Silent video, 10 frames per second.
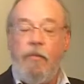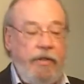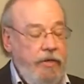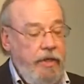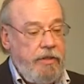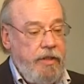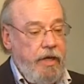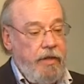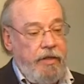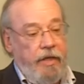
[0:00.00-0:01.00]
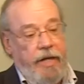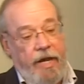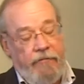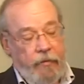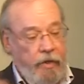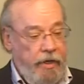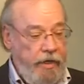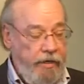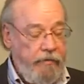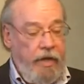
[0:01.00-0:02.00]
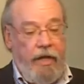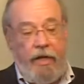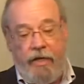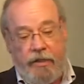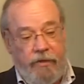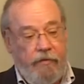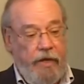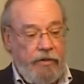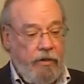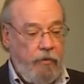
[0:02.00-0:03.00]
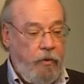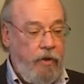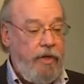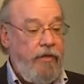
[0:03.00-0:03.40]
But then he said, I'll take half of what I have and I'll give that to the poor.